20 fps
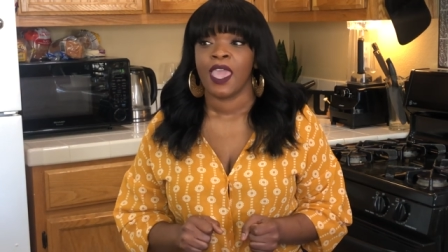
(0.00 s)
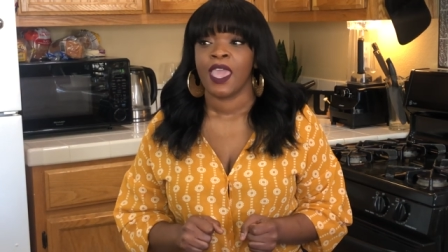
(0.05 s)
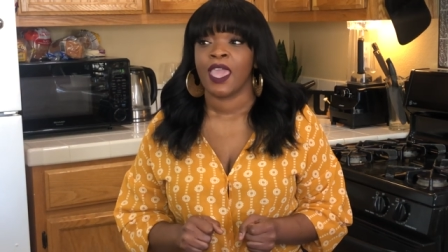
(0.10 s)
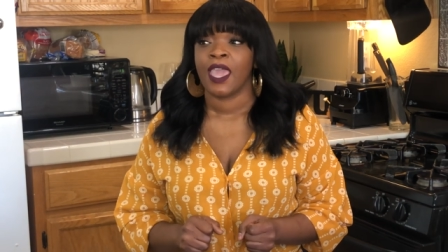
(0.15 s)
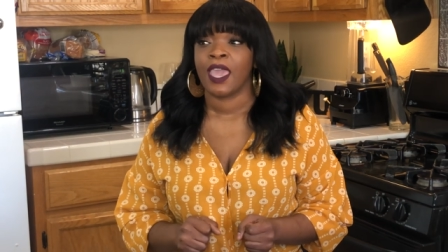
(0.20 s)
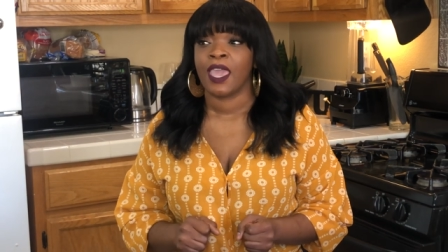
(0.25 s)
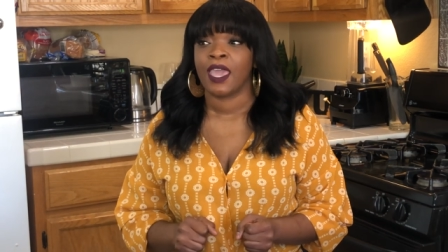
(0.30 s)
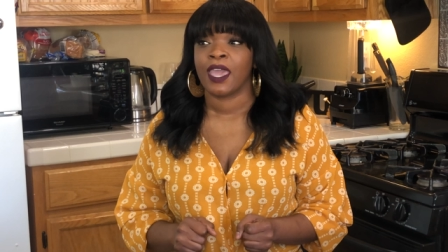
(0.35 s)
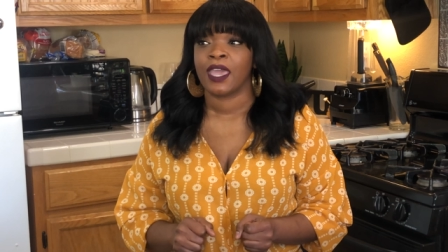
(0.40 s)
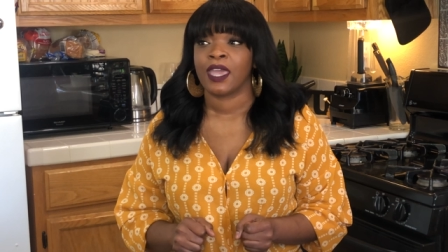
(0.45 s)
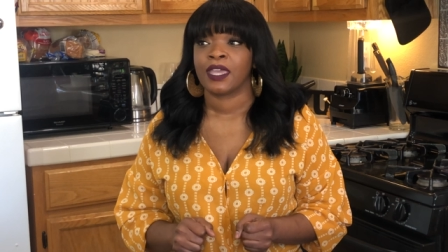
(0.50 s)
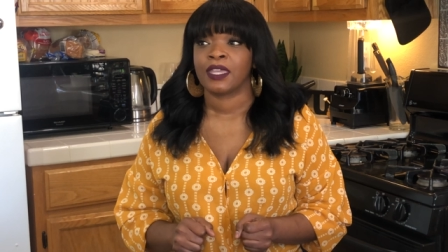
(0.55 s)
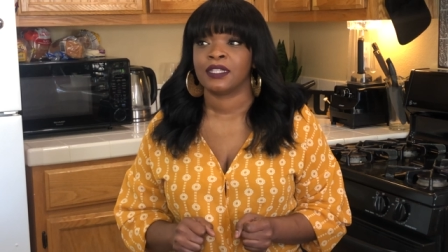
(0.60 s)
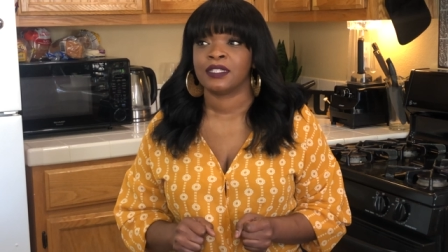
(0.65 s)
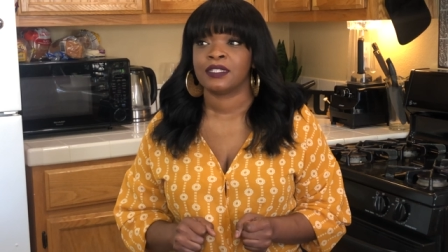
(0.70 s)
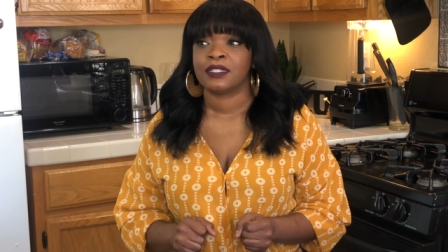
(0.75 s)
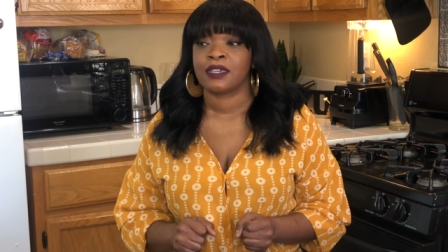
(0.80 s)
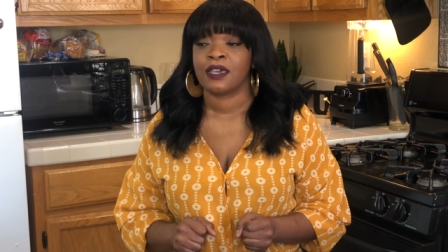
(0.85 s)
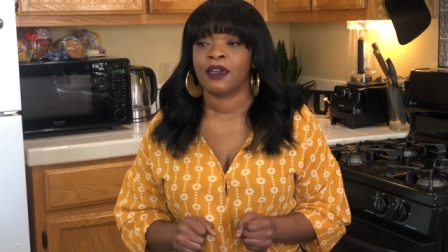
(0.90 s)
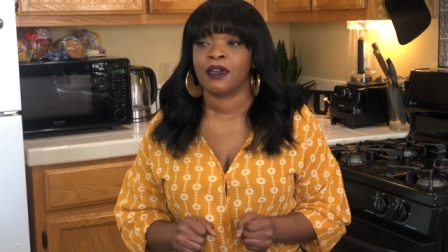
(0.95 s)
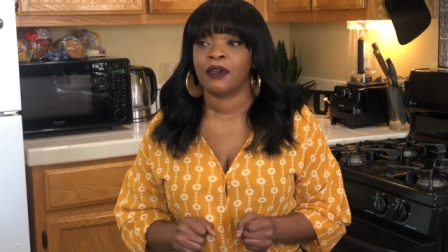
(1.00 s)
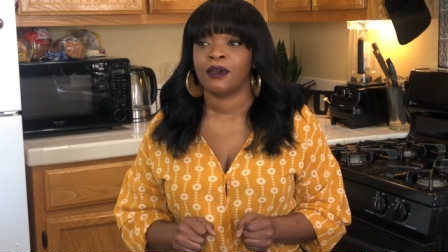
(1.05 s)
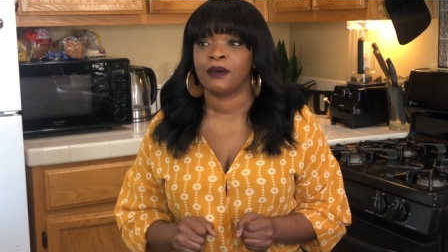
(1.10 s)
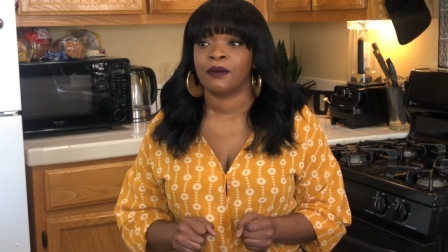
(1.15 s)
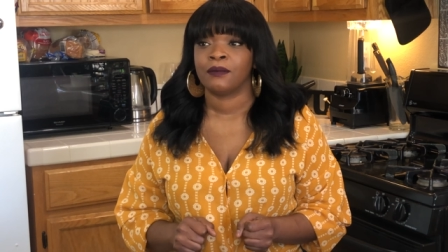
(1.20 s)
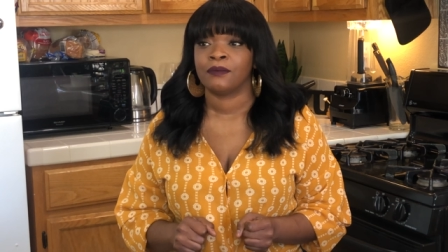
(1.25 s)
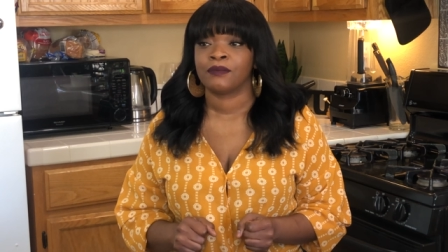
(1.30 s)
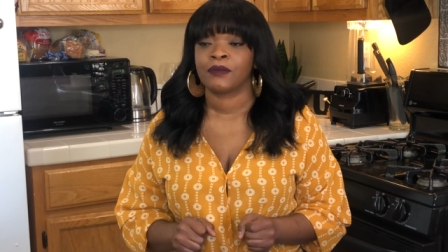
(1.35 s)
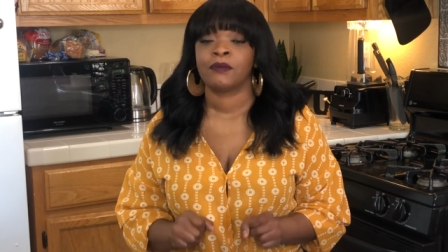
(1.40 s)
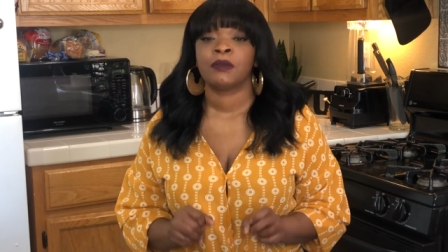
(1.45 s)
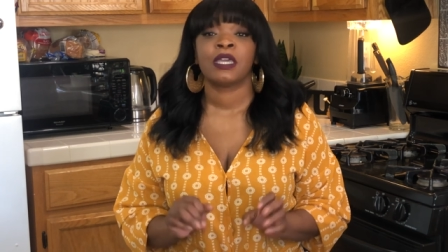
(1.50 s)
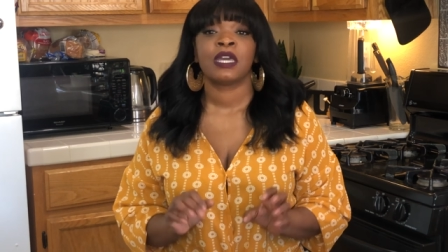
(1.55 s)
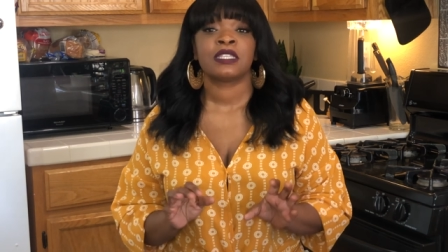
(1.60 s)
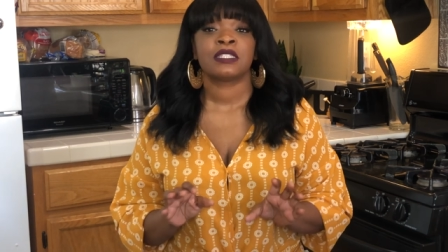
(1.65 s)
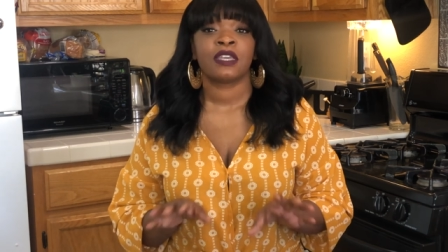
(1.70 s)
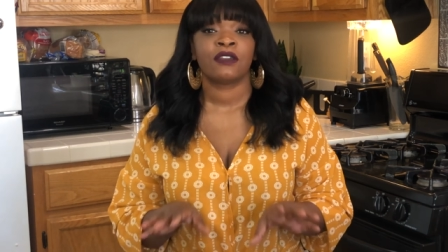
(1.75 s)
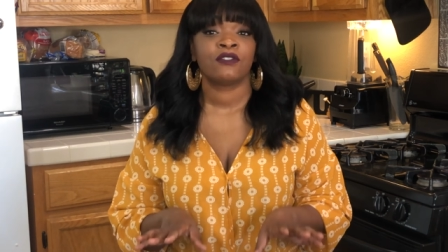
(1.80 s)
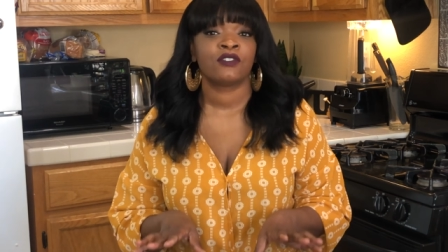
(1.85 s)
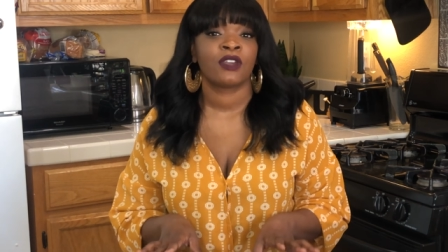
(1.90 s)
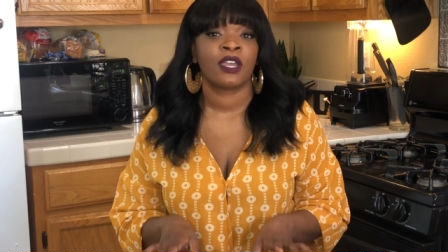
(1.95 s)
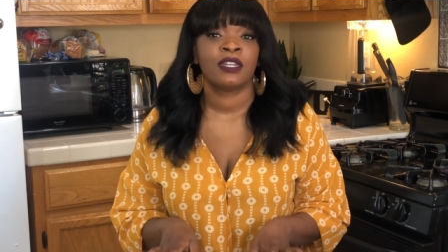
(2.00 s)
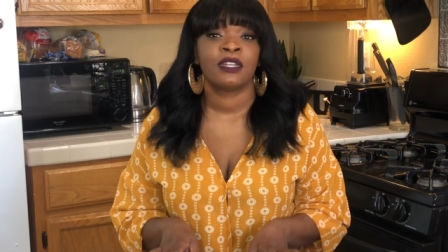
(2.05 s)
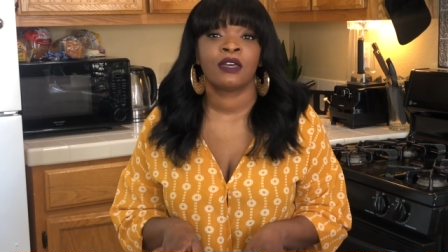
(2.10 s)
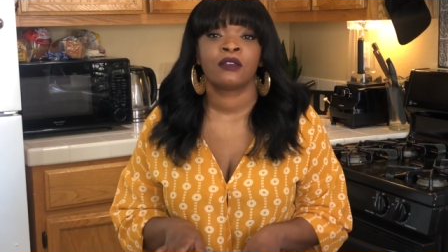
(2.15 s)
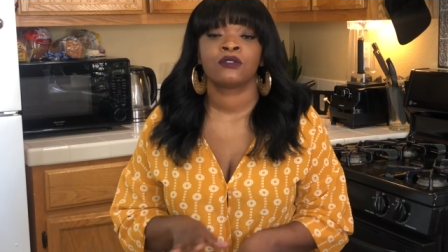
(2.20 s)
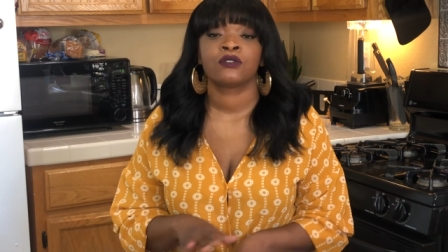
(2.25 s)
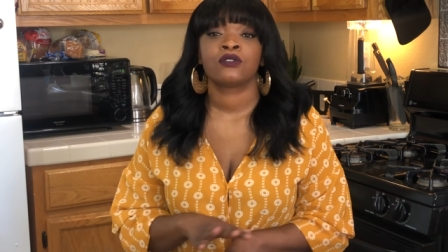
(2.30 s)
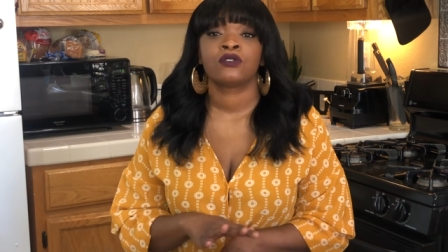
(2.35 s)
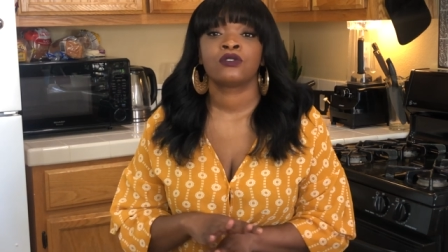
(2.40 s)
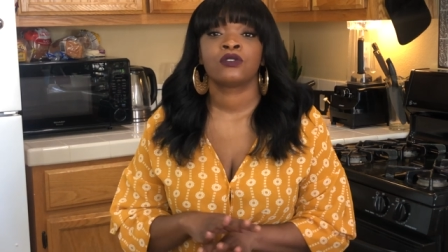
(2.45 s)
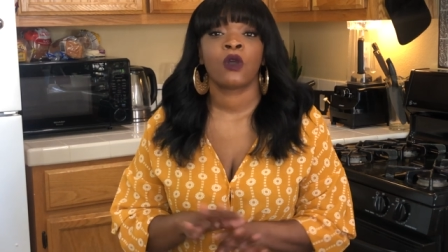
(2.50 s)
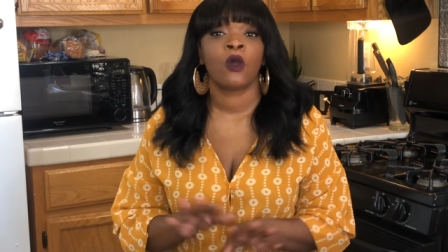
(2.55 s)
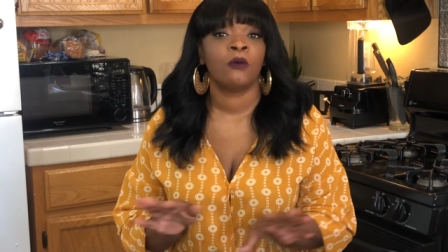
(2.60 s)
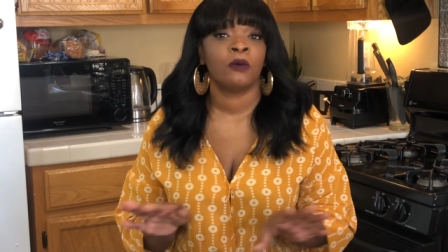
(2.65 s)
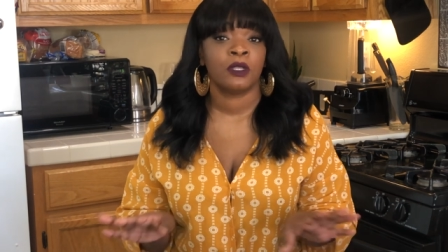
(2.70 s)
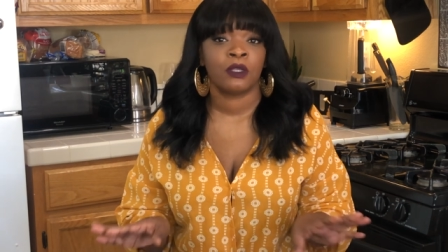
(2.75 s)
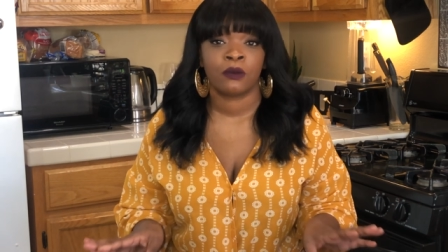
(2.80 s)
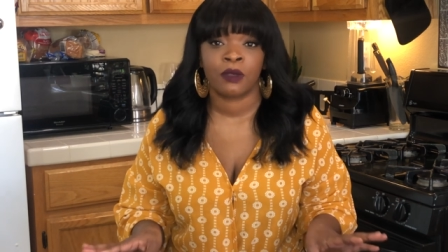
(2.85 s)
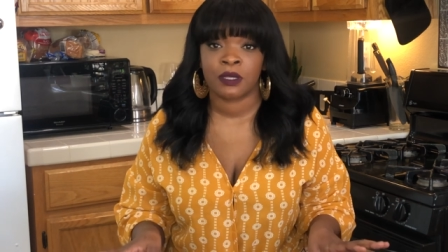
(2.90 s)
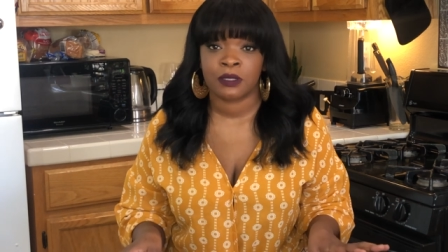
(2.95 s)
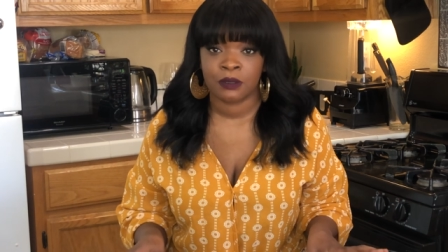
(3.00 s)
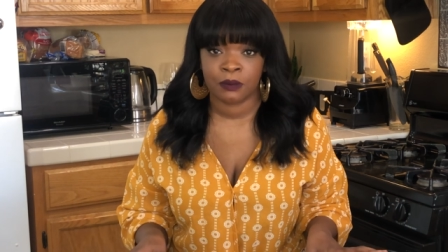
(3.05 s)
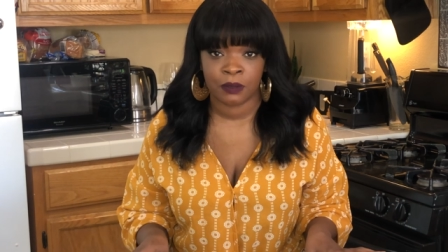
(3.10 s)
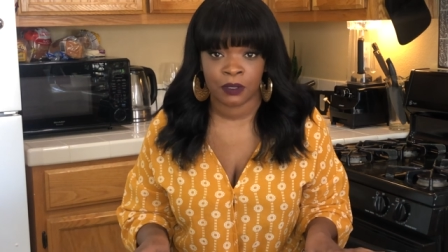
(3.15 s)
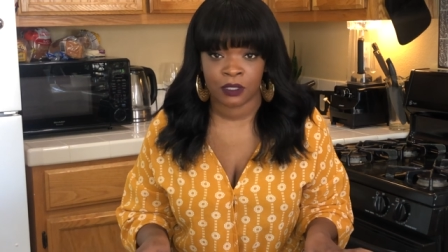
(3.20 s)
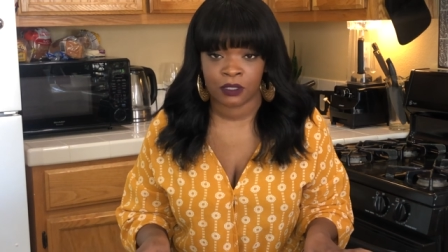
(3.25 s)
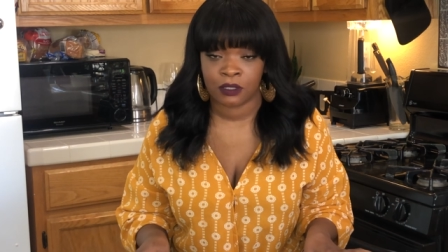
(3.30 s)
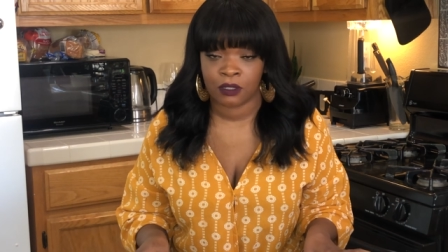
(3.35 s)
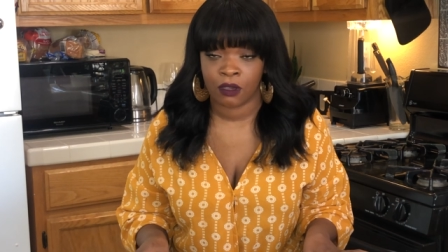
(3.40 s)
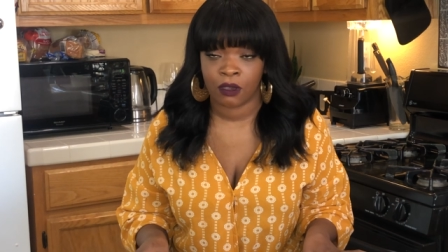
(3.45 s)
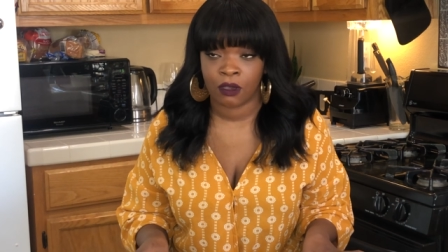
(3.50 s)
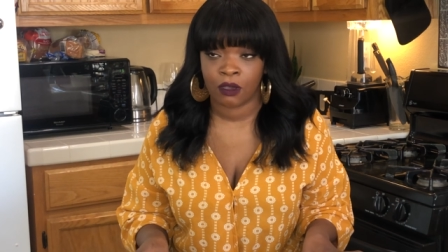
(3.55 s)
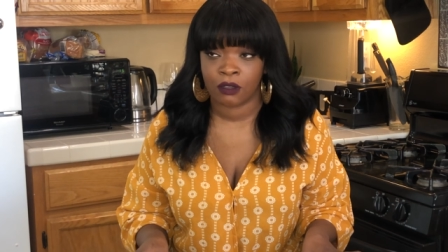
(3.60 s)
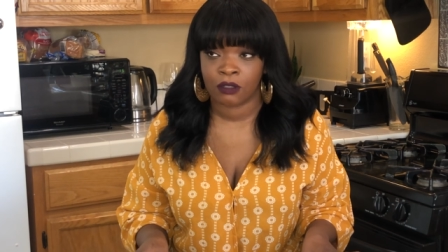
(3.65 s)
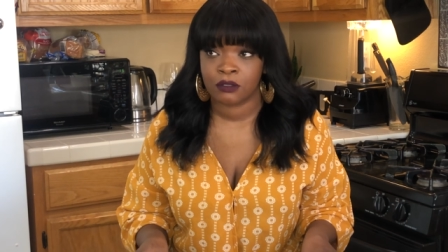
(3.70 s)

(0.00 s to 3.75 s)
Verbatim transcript: and um, because I've tried out so many recipes, y'all,